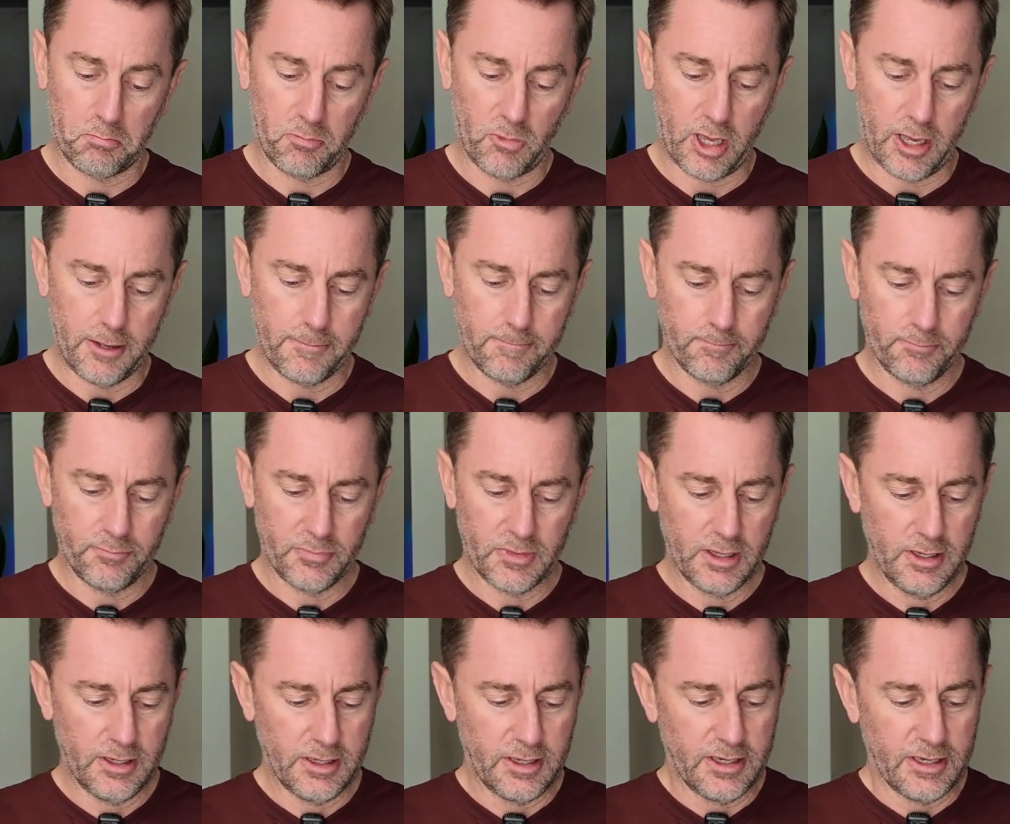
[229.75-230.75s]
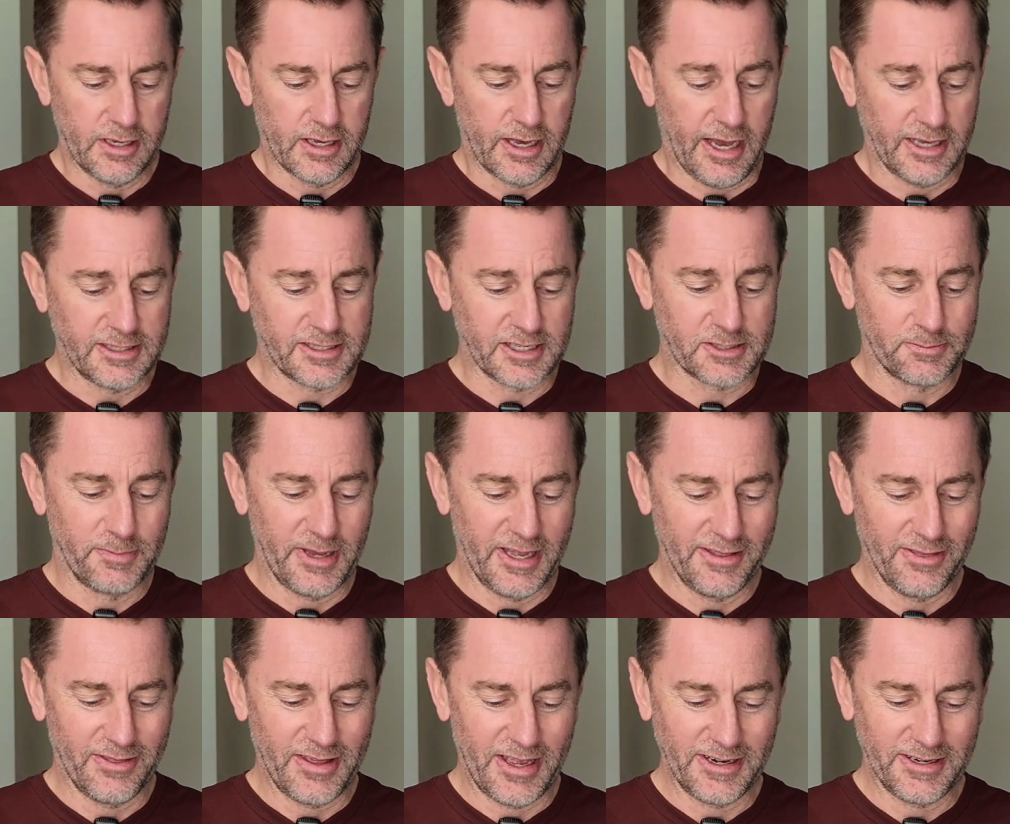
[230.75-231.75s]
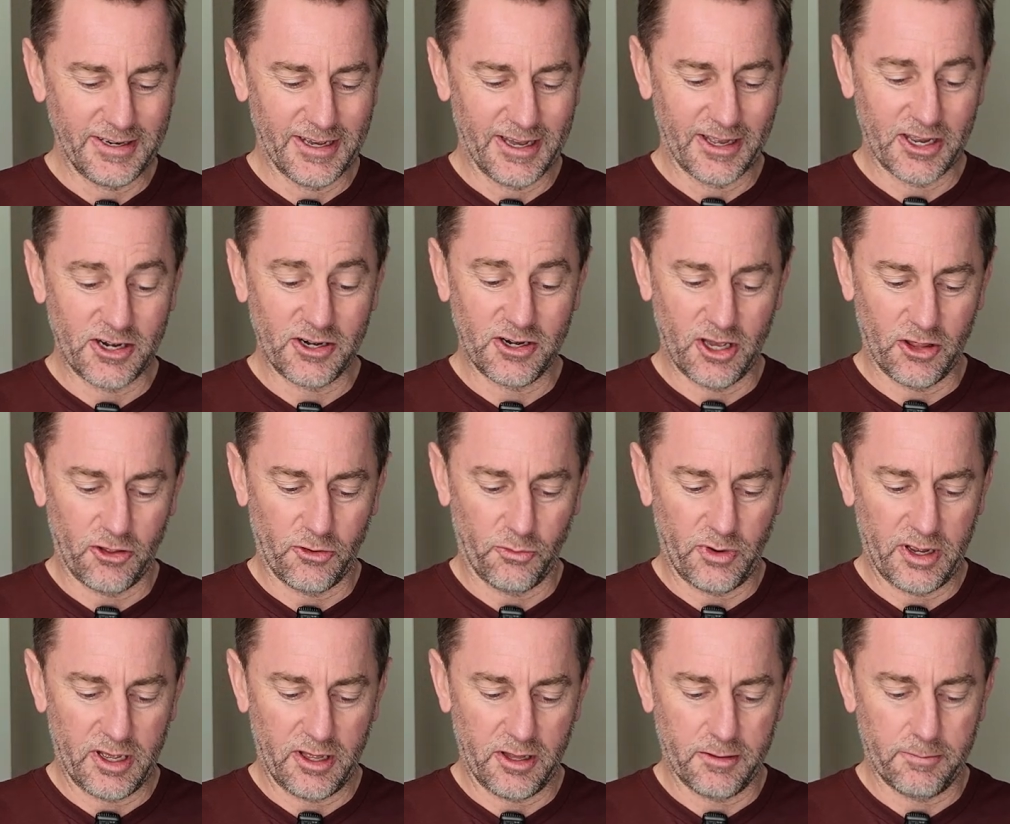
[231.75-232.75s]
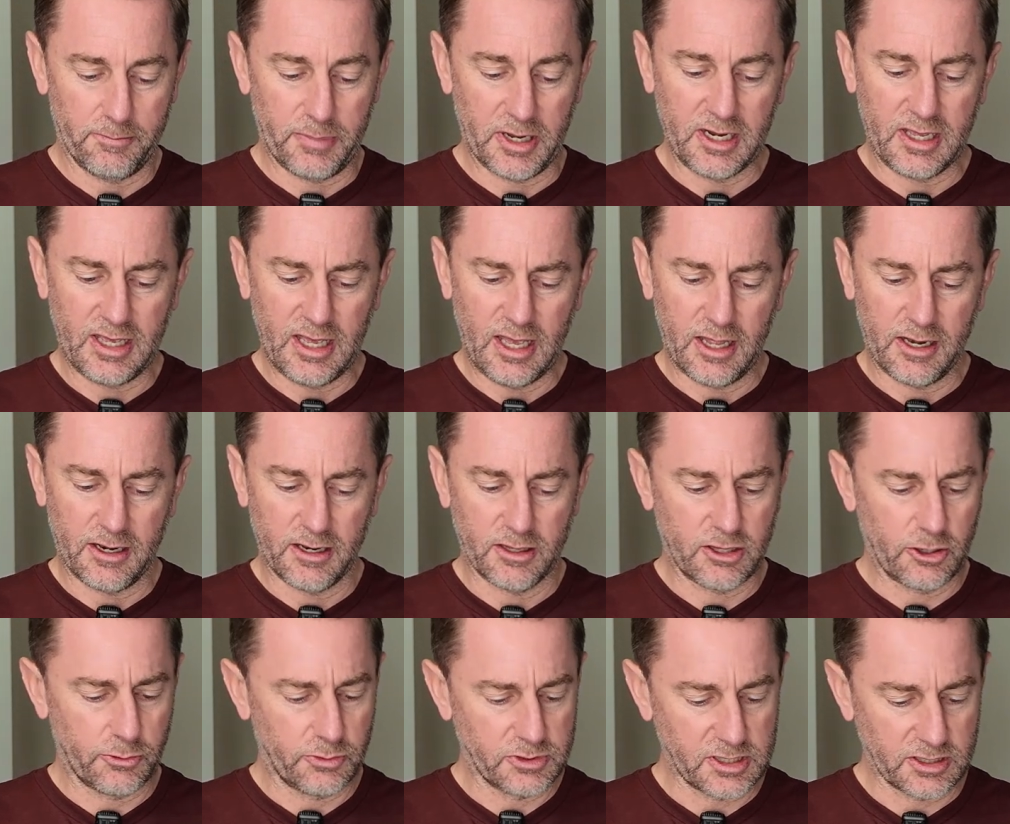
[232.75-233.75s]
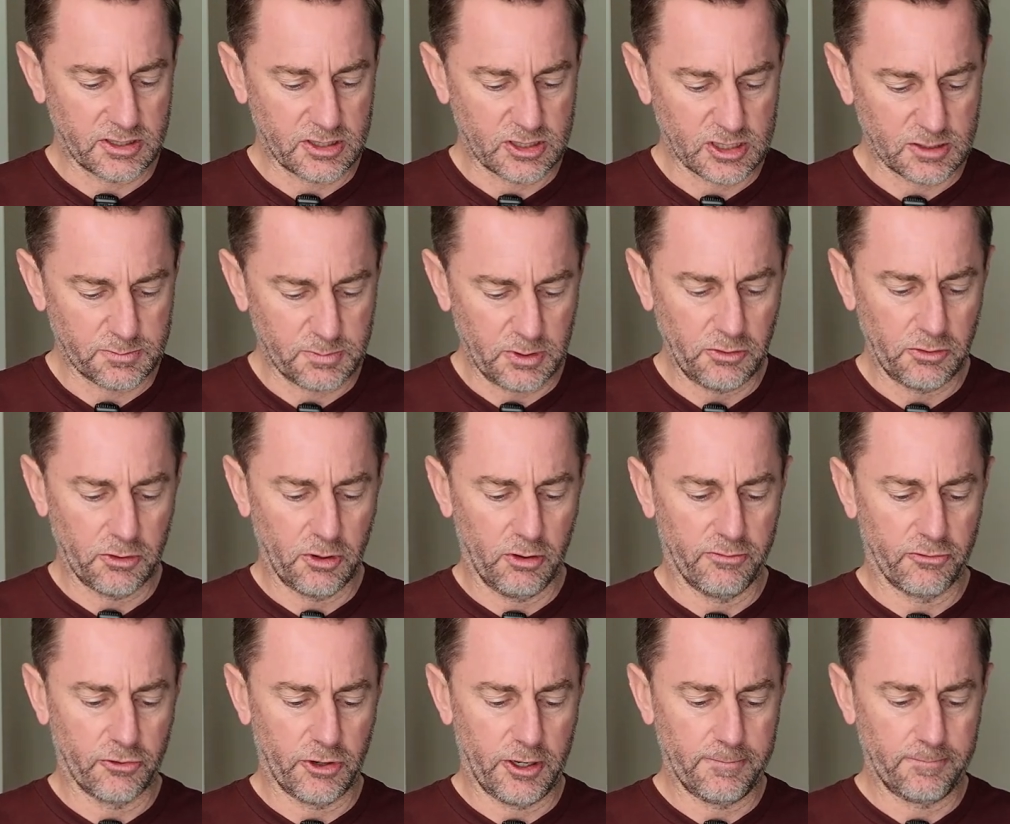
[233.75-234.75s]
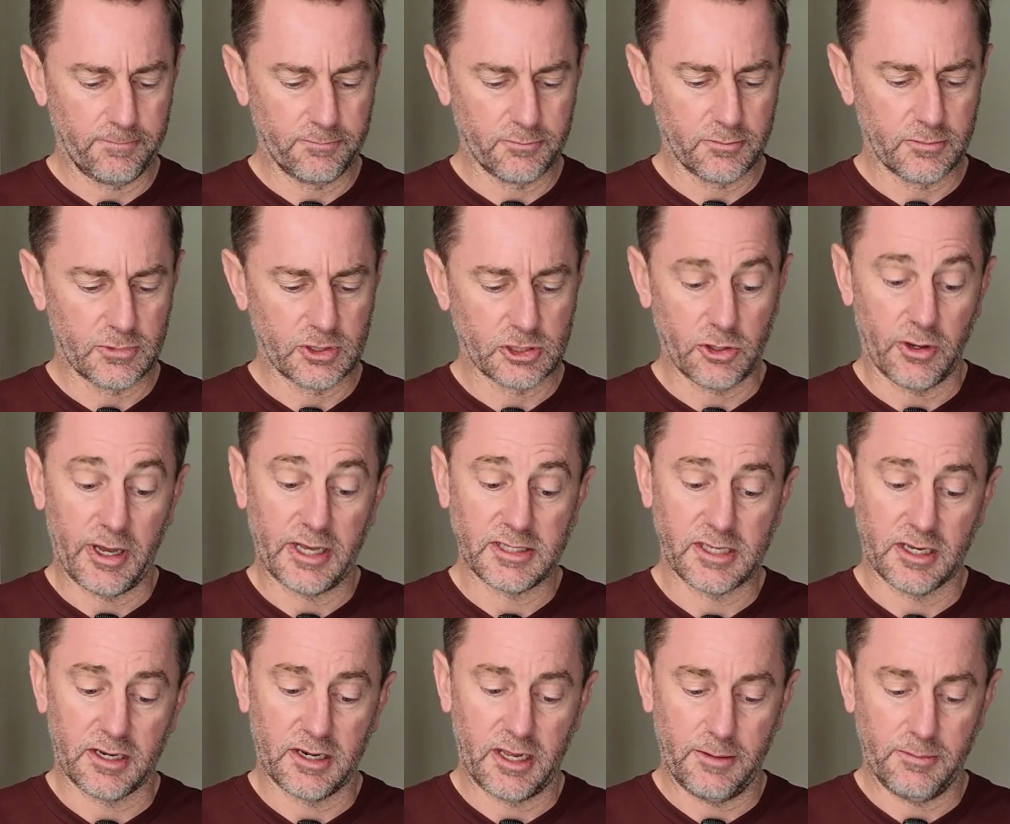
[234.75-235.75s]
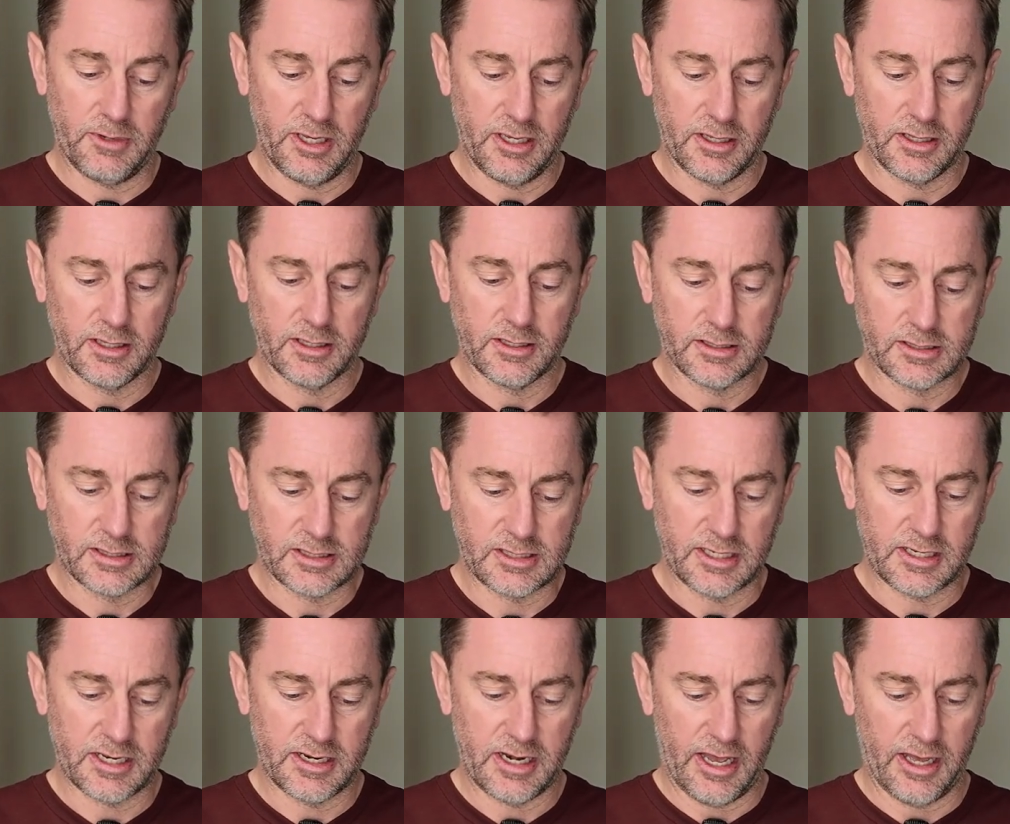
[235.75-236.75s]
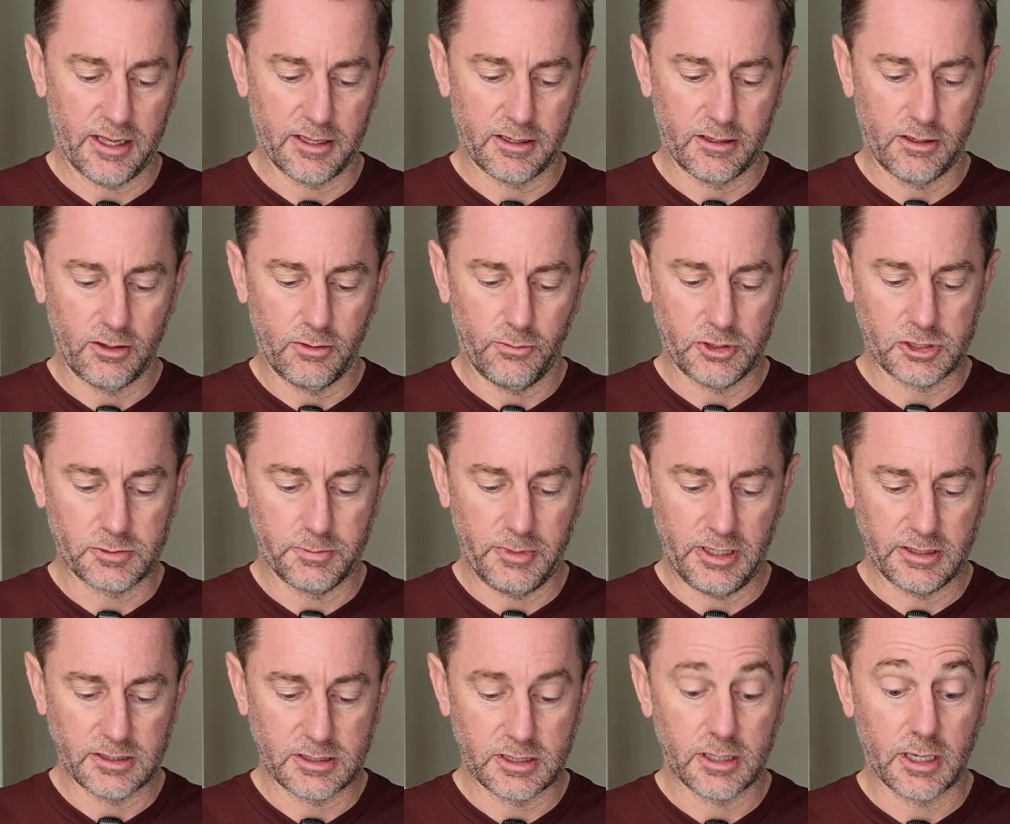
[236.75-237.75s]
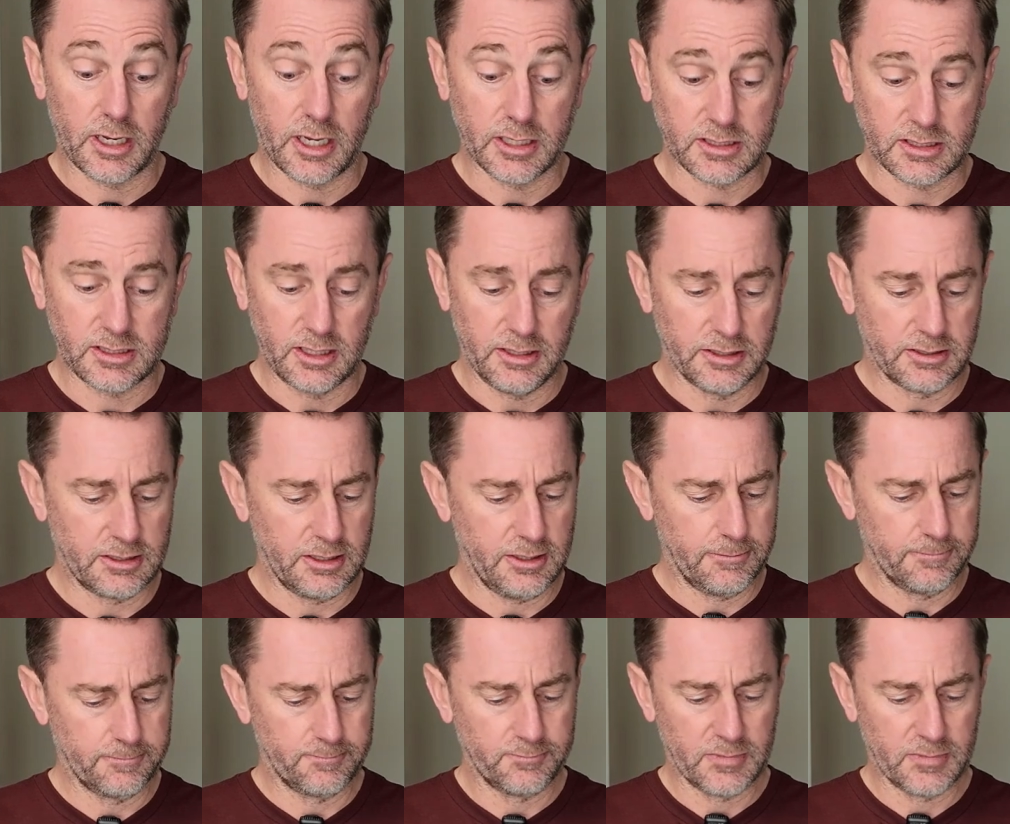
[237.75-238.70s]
Okay. Isaac's men then dug another well, but again there was a dispute over it. So Isaac named it Sitnah, which means hostility.